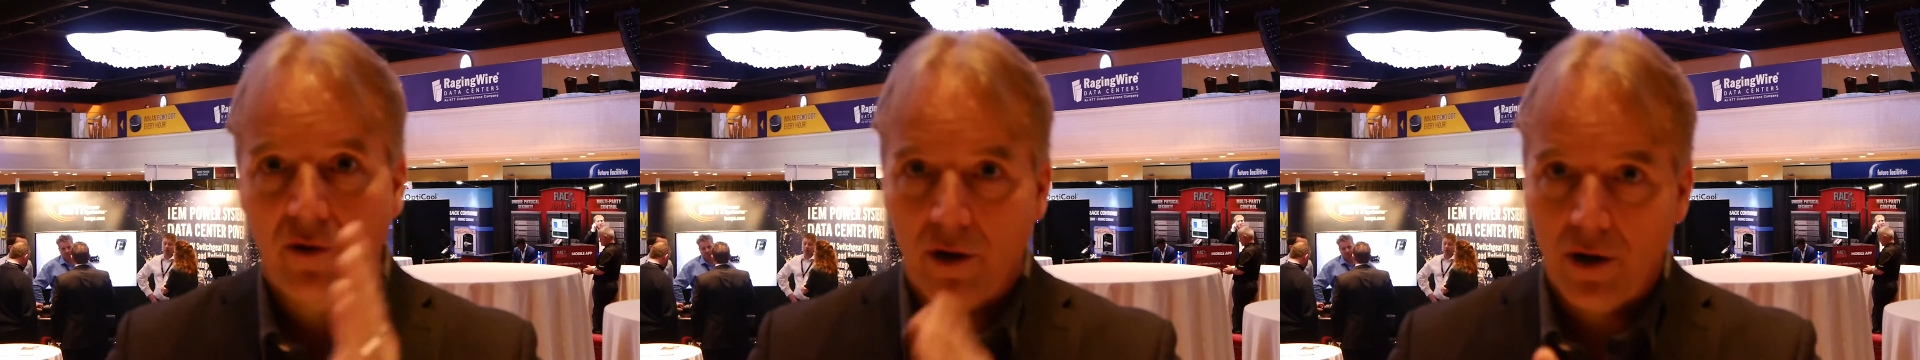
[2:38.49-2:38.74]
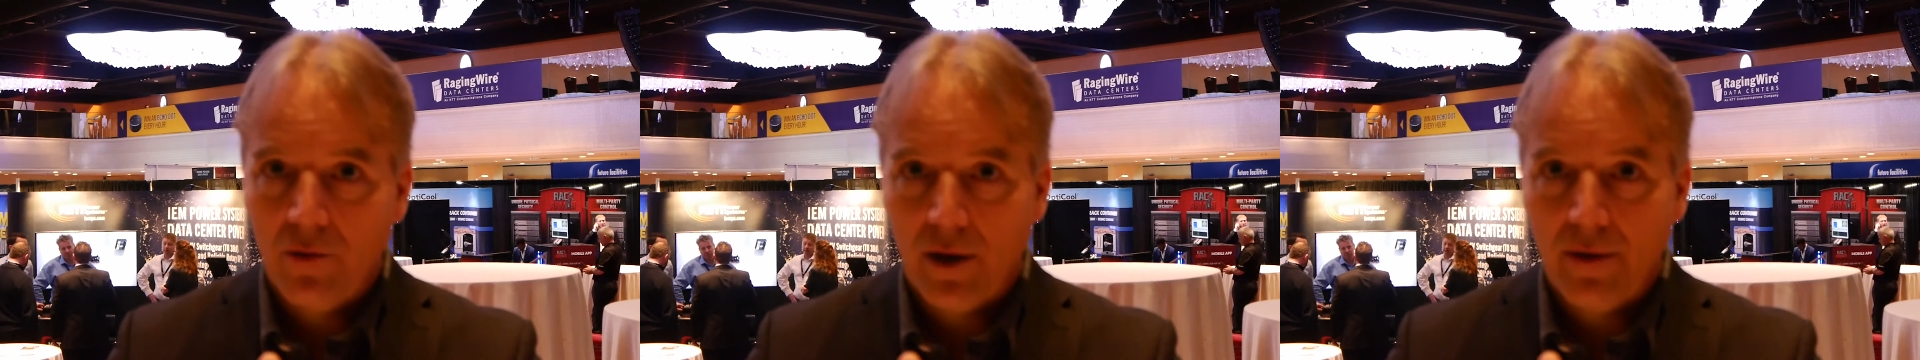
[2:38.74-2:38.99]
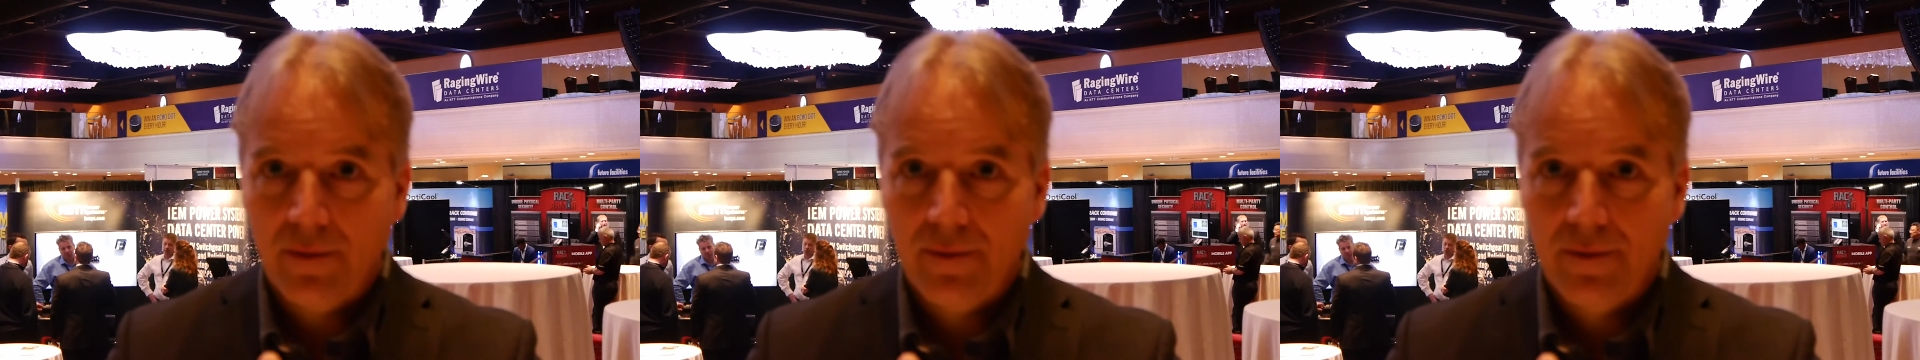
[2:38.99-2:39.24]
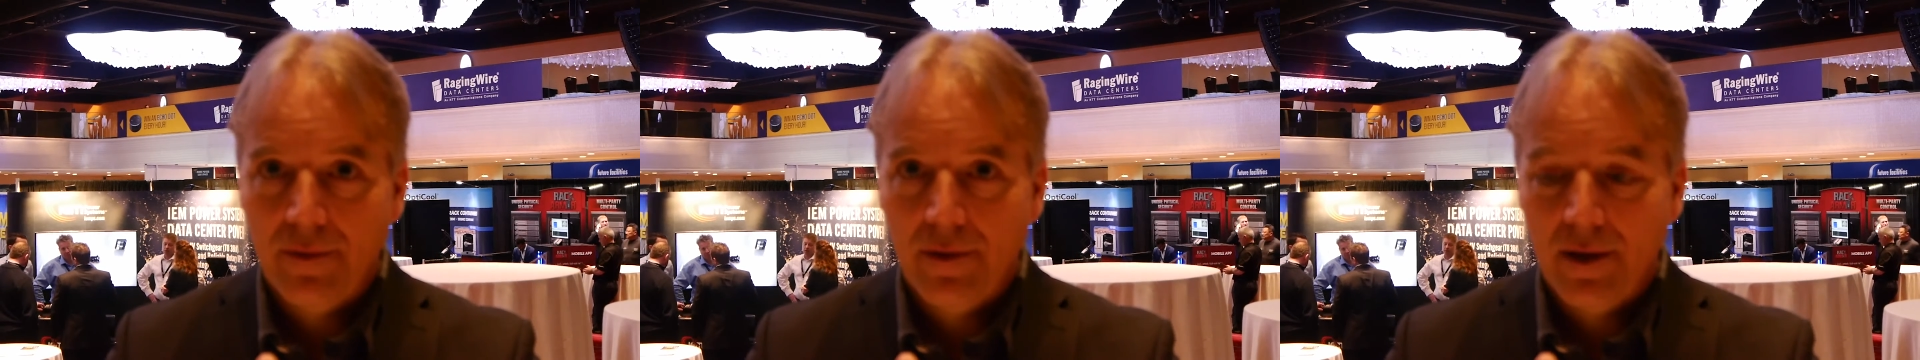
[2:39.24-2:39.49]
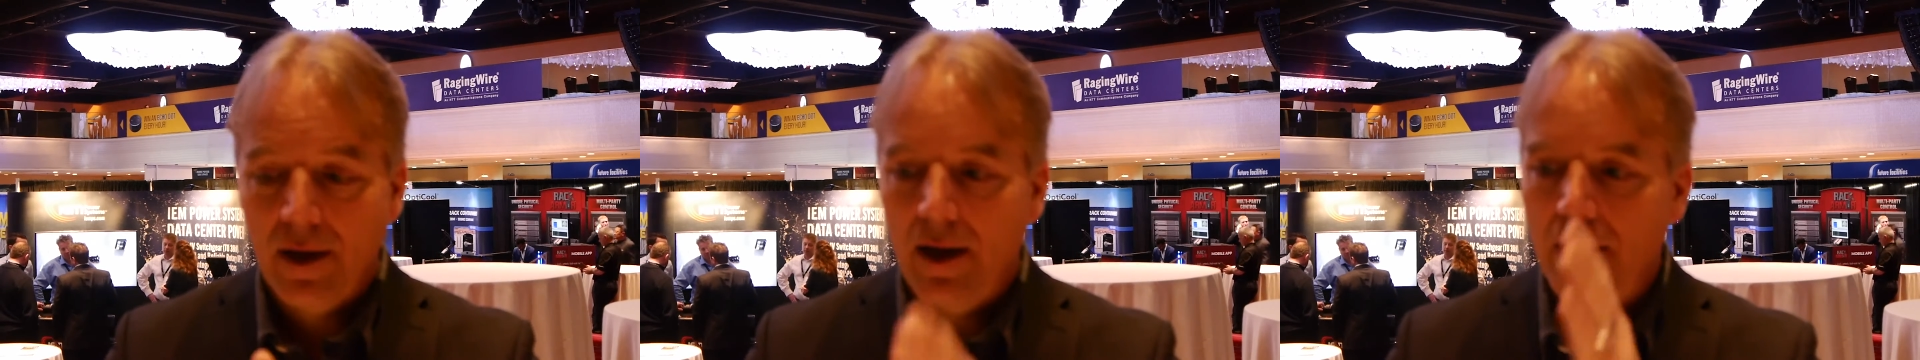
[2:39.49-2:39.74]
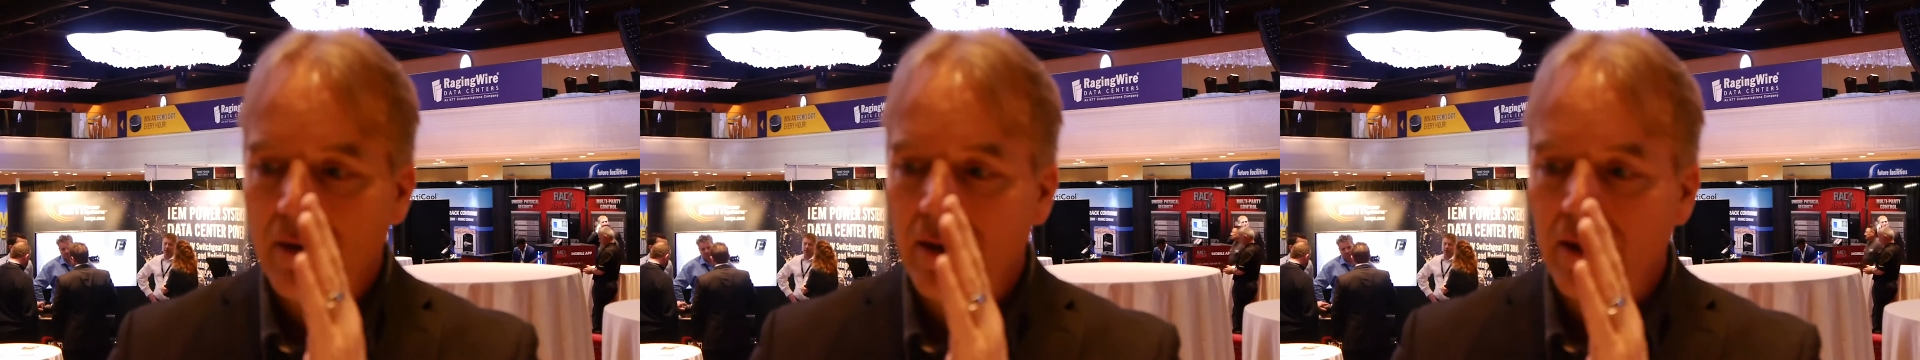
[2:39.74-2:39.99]
for hardware, yep.
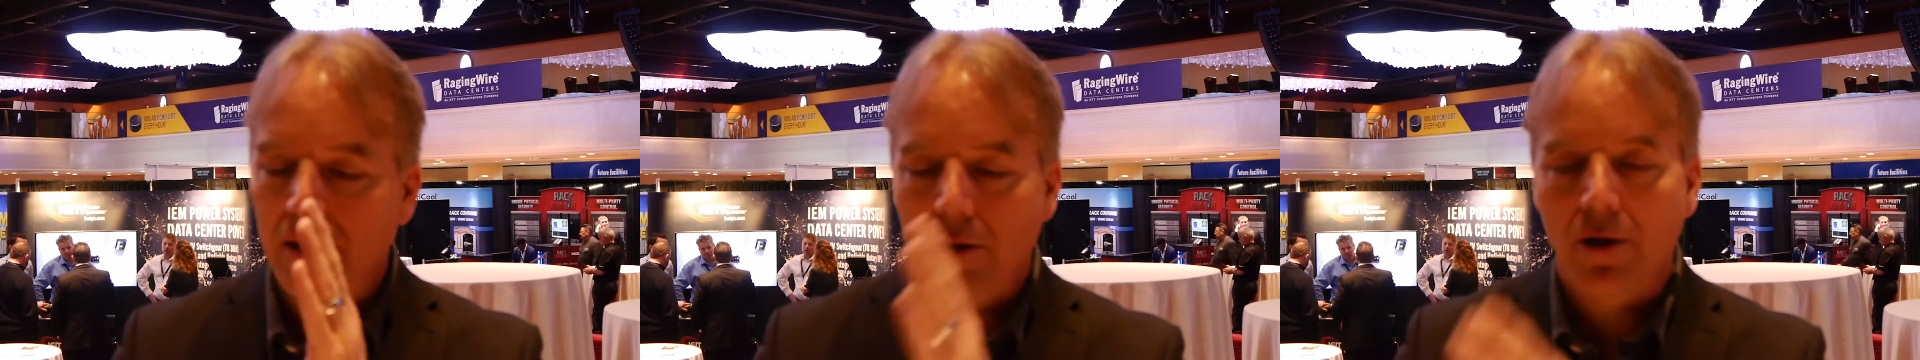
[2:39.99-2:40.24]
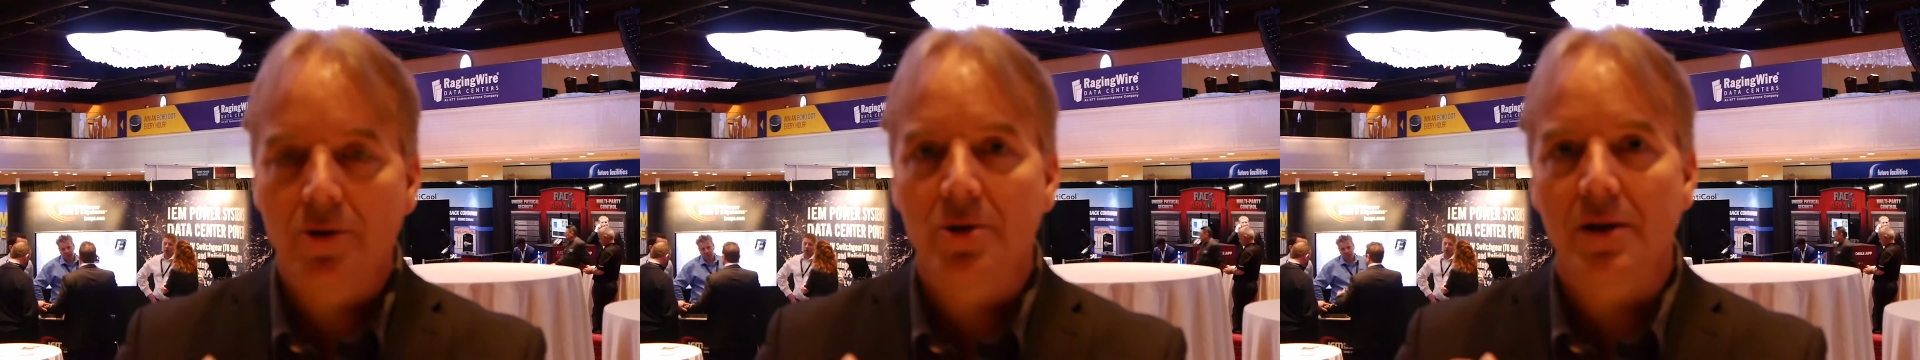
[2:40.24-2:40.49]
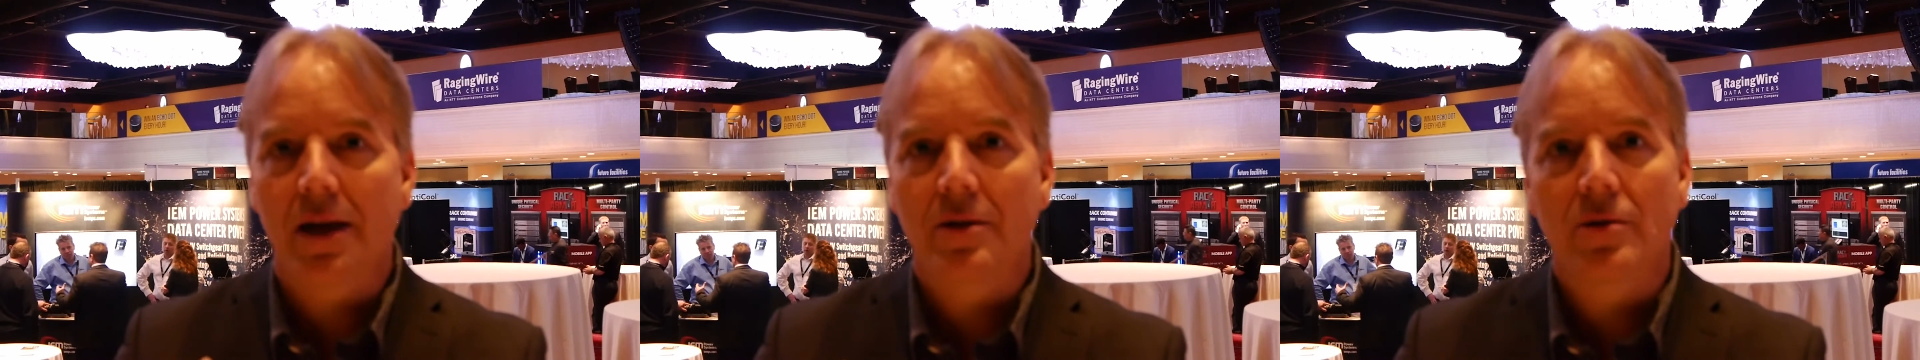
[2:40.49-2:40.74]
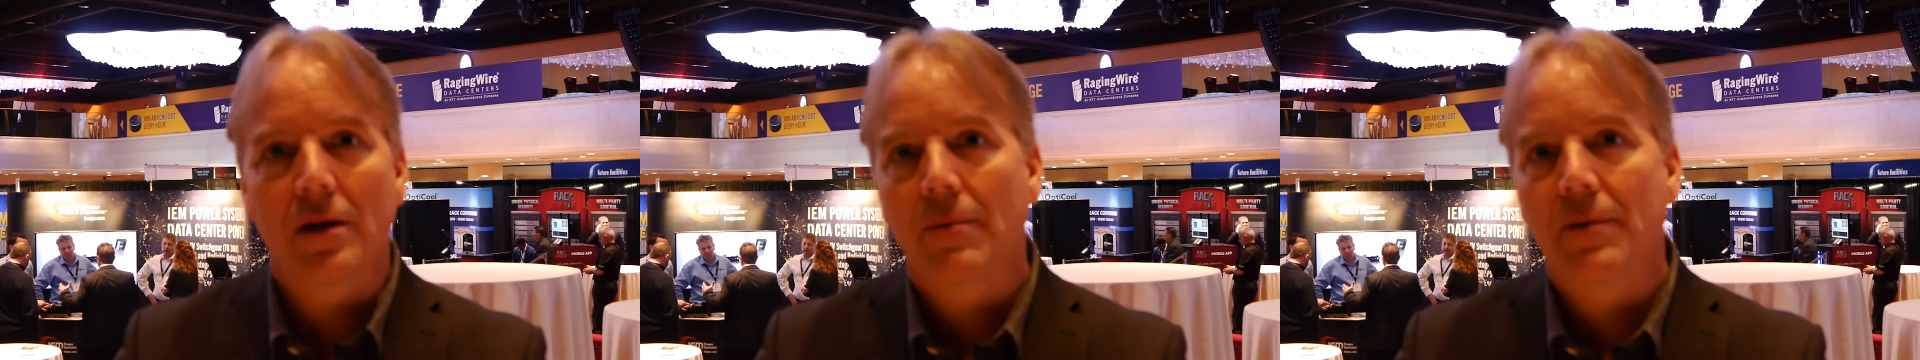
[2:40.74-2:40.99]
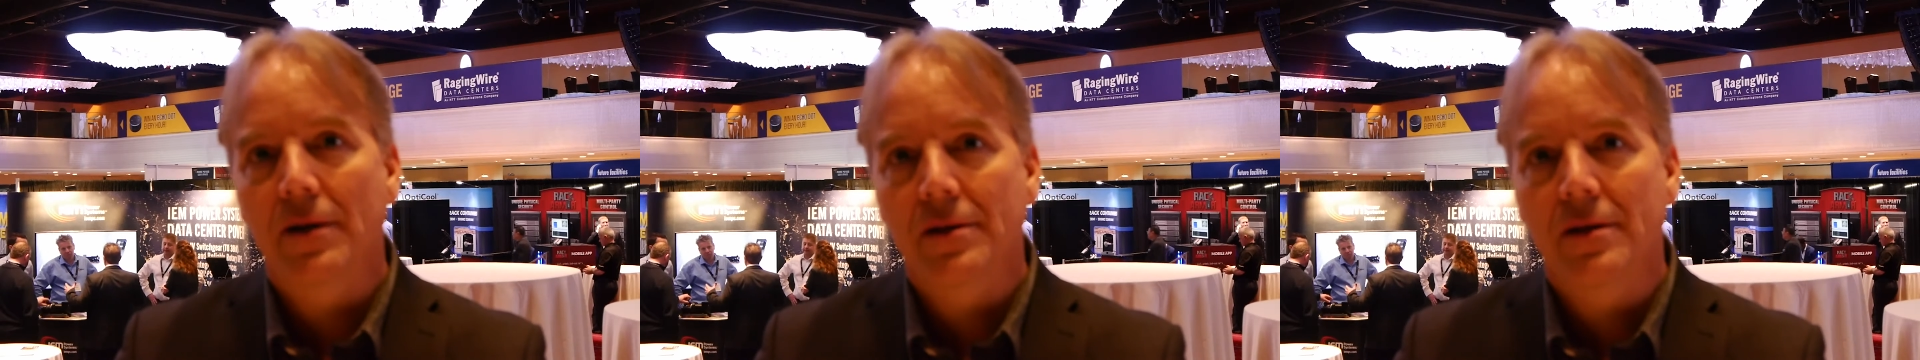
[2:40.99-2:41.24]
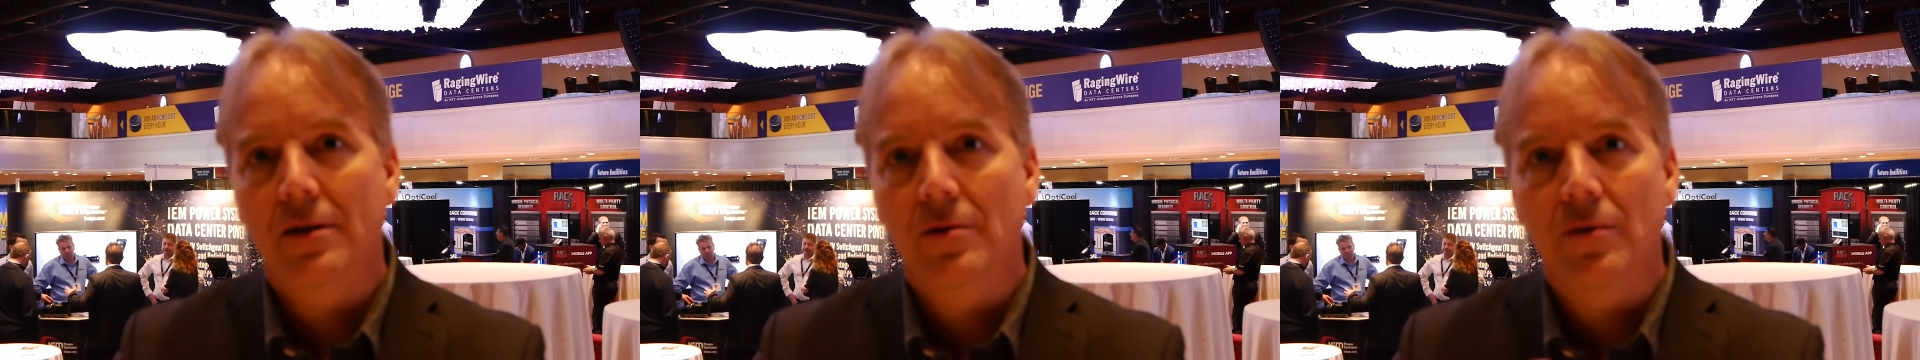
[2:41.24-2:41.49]
and then the largest annual opex that